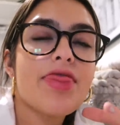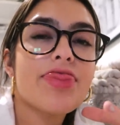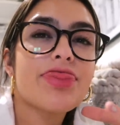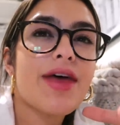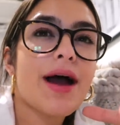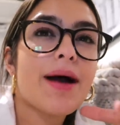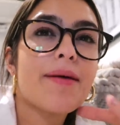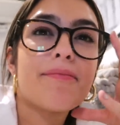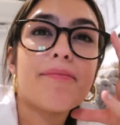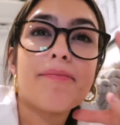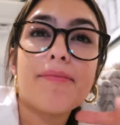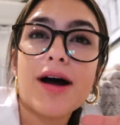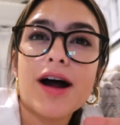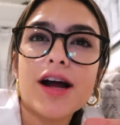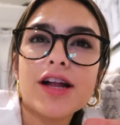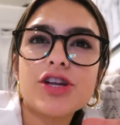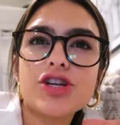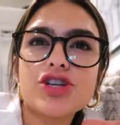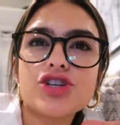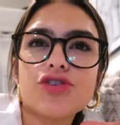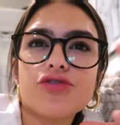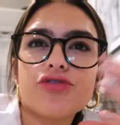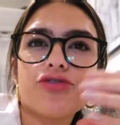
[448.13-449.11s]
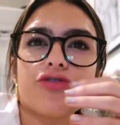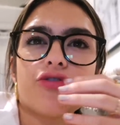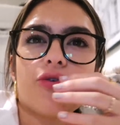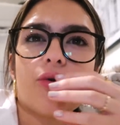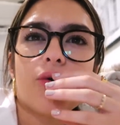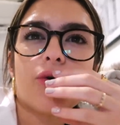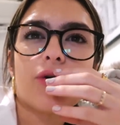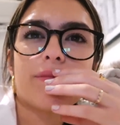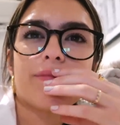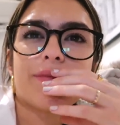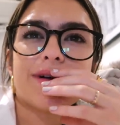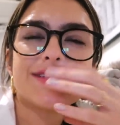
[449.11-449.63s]
that much
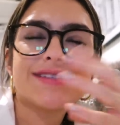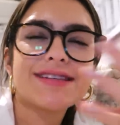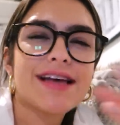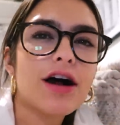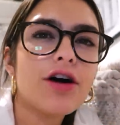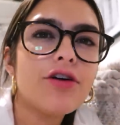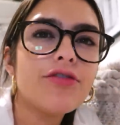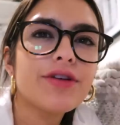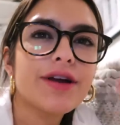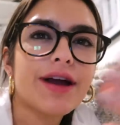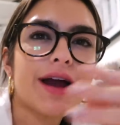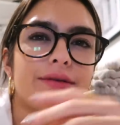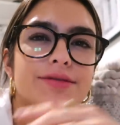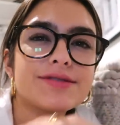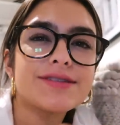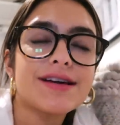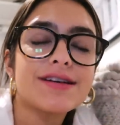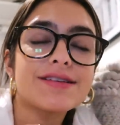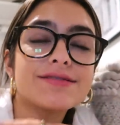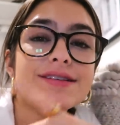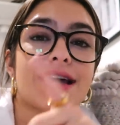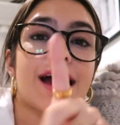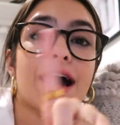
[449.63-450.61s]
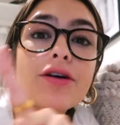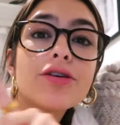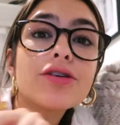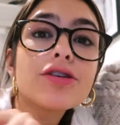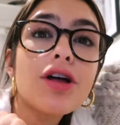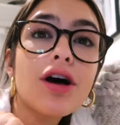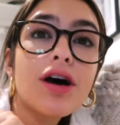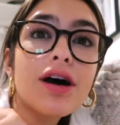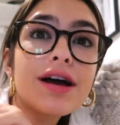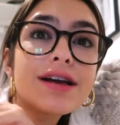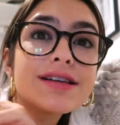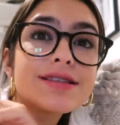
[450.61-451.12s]
for myself like I was out of town a
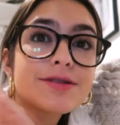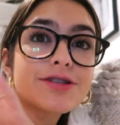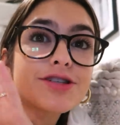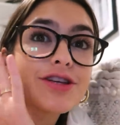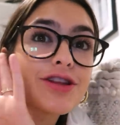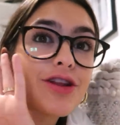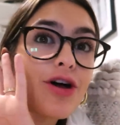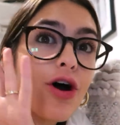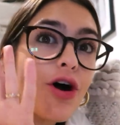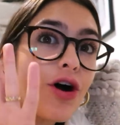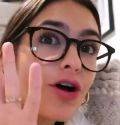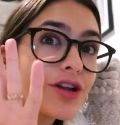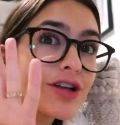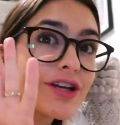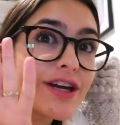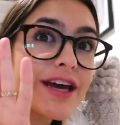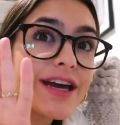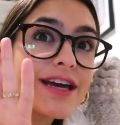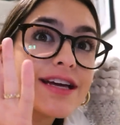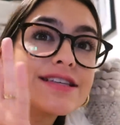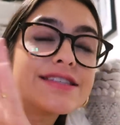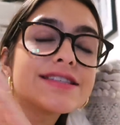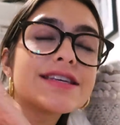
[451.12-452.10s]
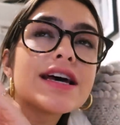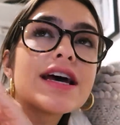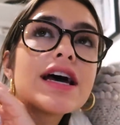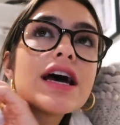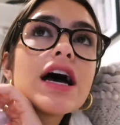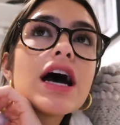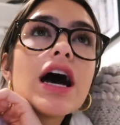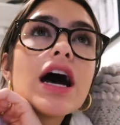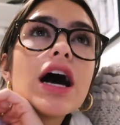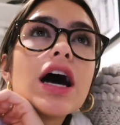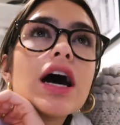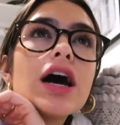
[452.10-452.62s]
lot especially in the holidays
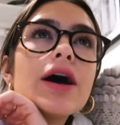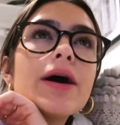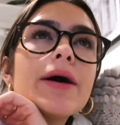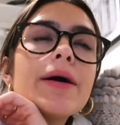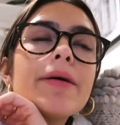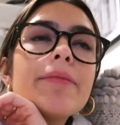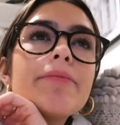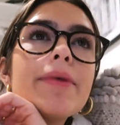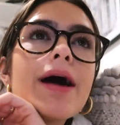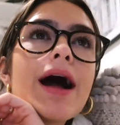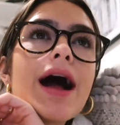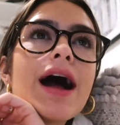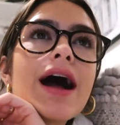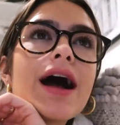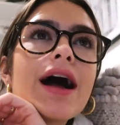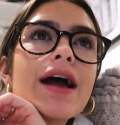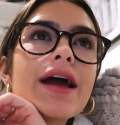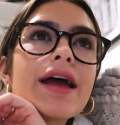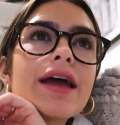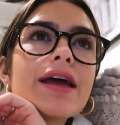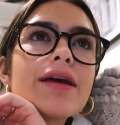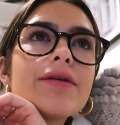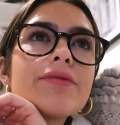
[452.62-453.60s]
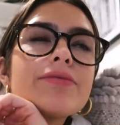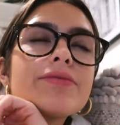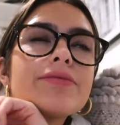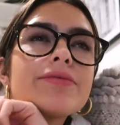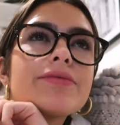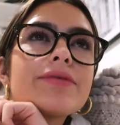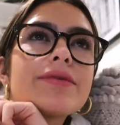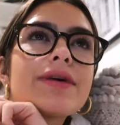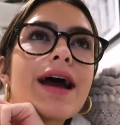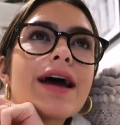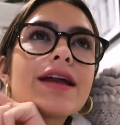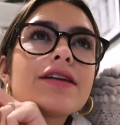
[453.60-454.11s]
um I
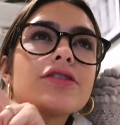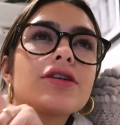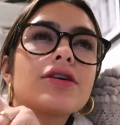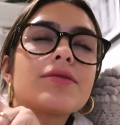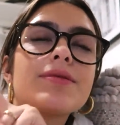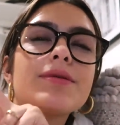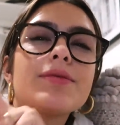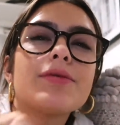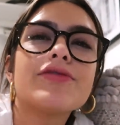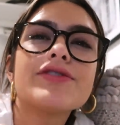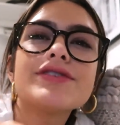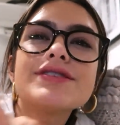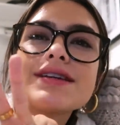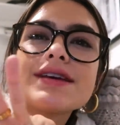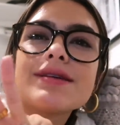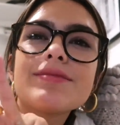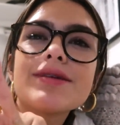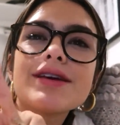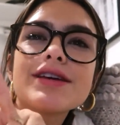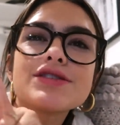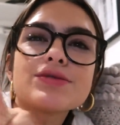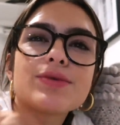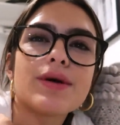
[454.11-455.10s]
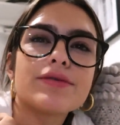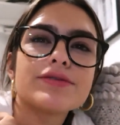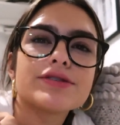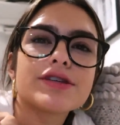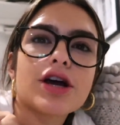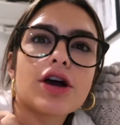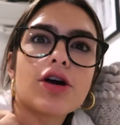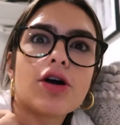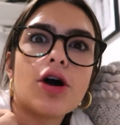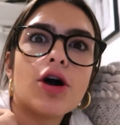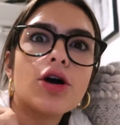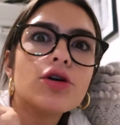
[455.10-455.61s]
had a lot of people visiting me so I was
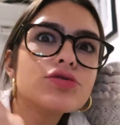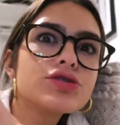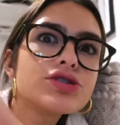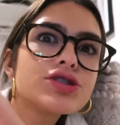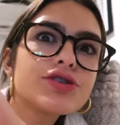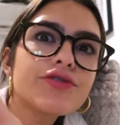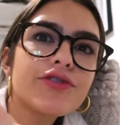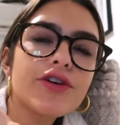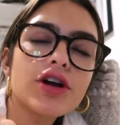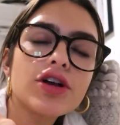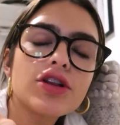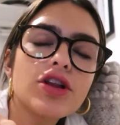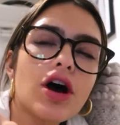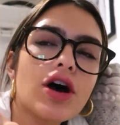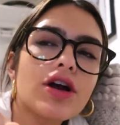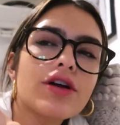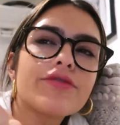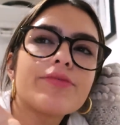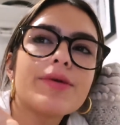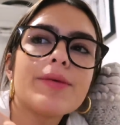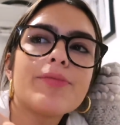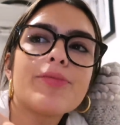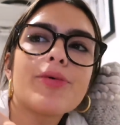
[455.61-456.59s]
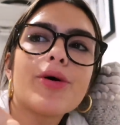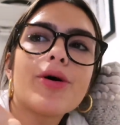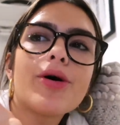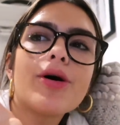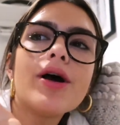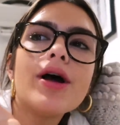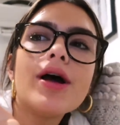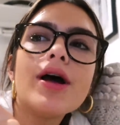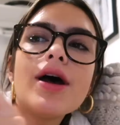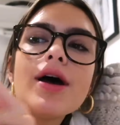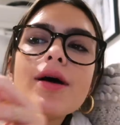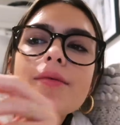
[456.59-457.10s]
like a host for a lot of people
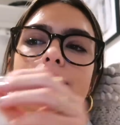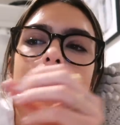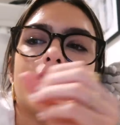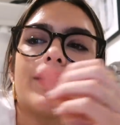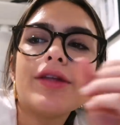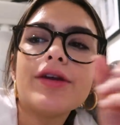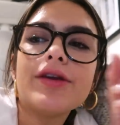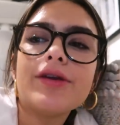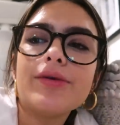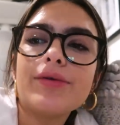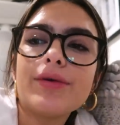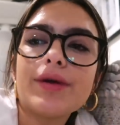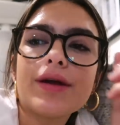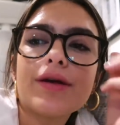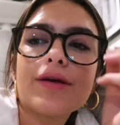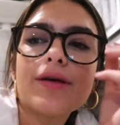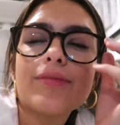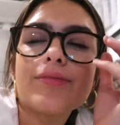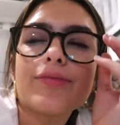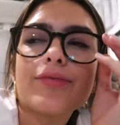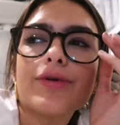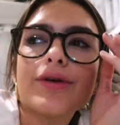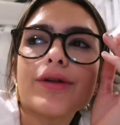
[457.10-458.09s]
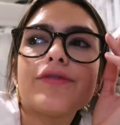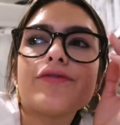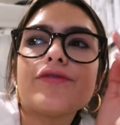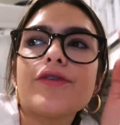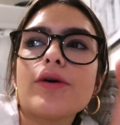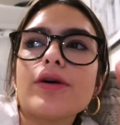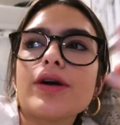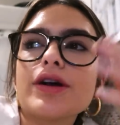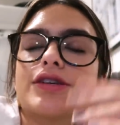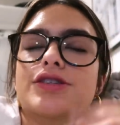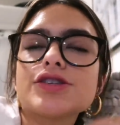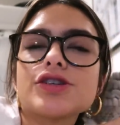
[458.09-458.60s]
but in the new year I'm really
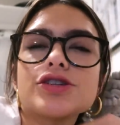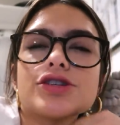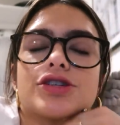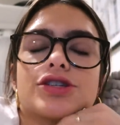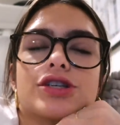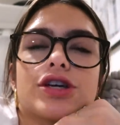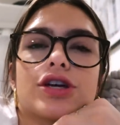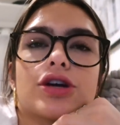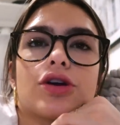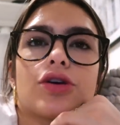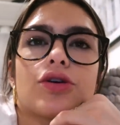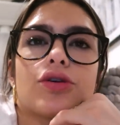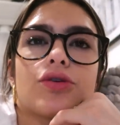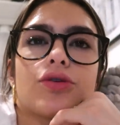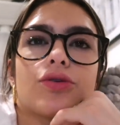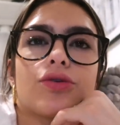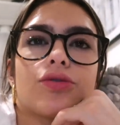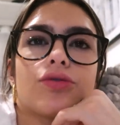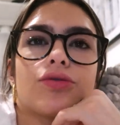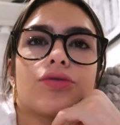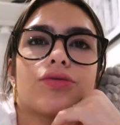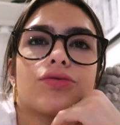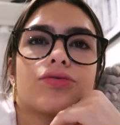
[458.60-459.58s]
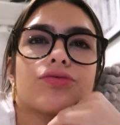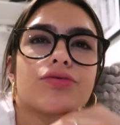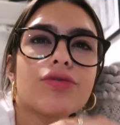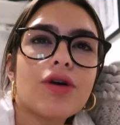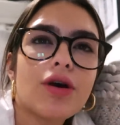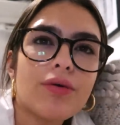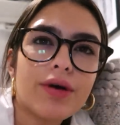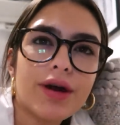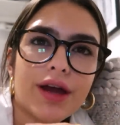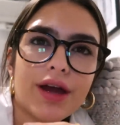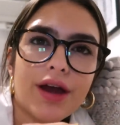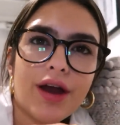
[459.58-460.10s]
focused on just like
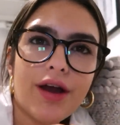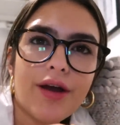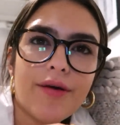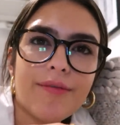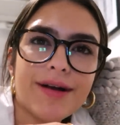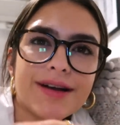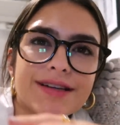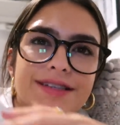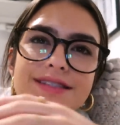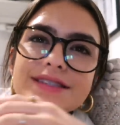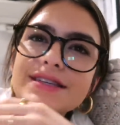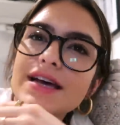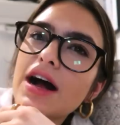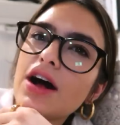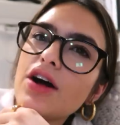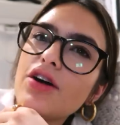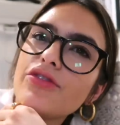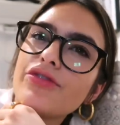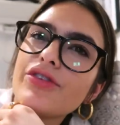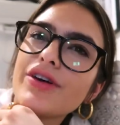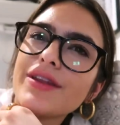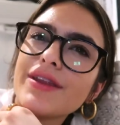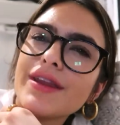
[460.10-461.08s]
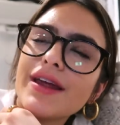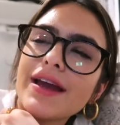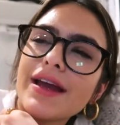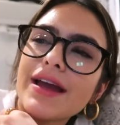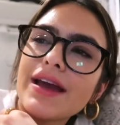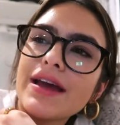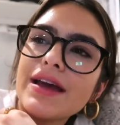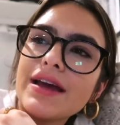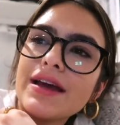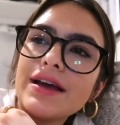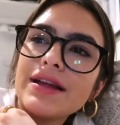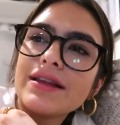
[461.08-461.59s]
growing myself and like
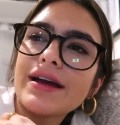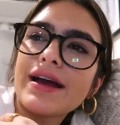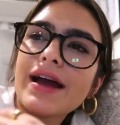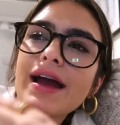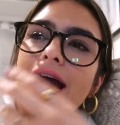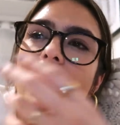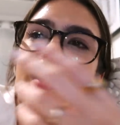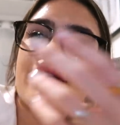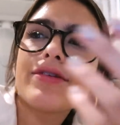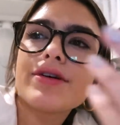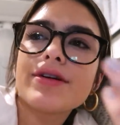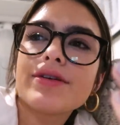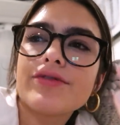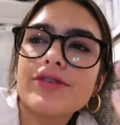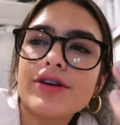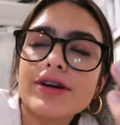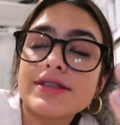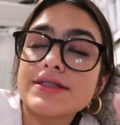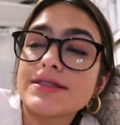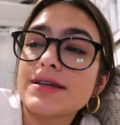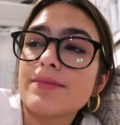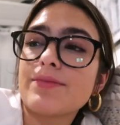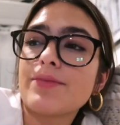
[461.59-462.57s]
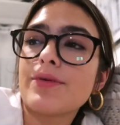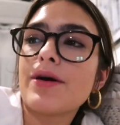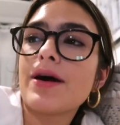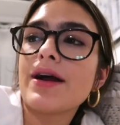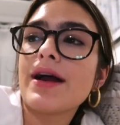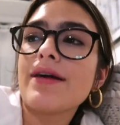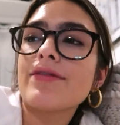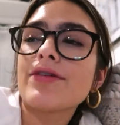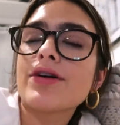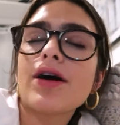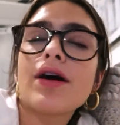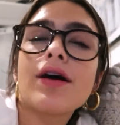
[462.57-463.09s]
like I haven't for example I
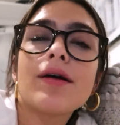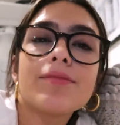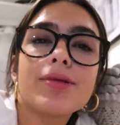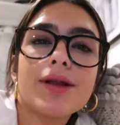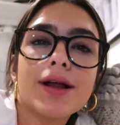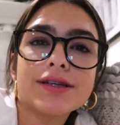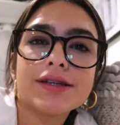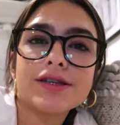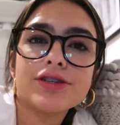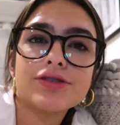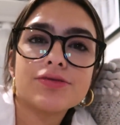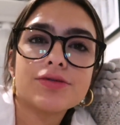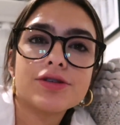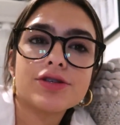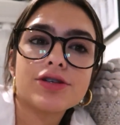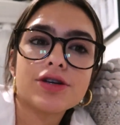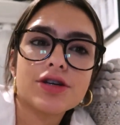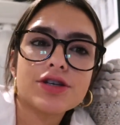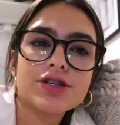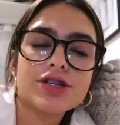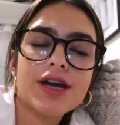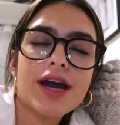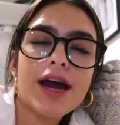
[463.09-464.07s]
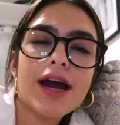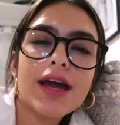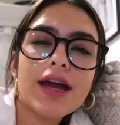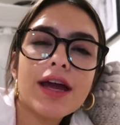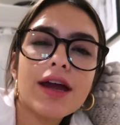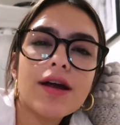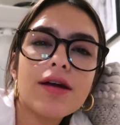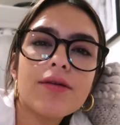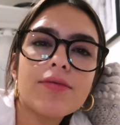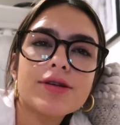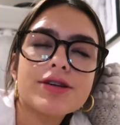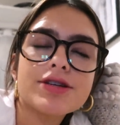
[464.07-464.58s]
haven't gotten plugged into a church yet
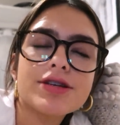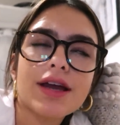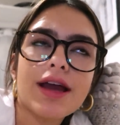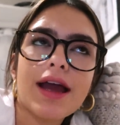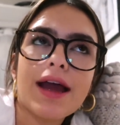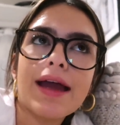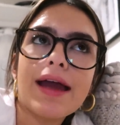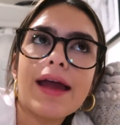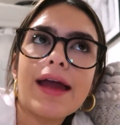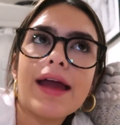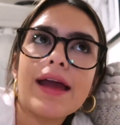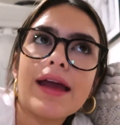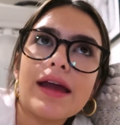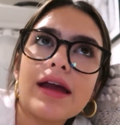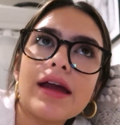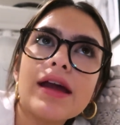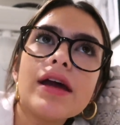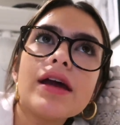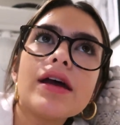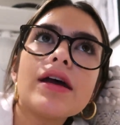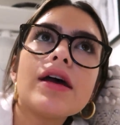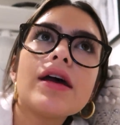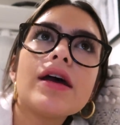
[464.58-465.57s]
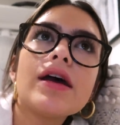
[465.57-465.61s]
here which like I hate